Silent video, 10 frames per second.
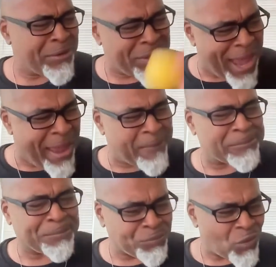That
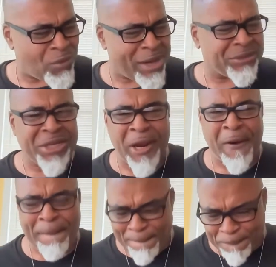right
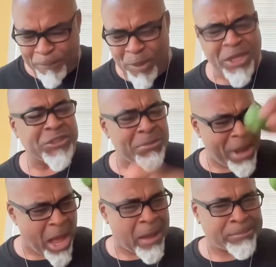there is the
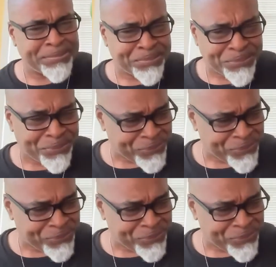bomb.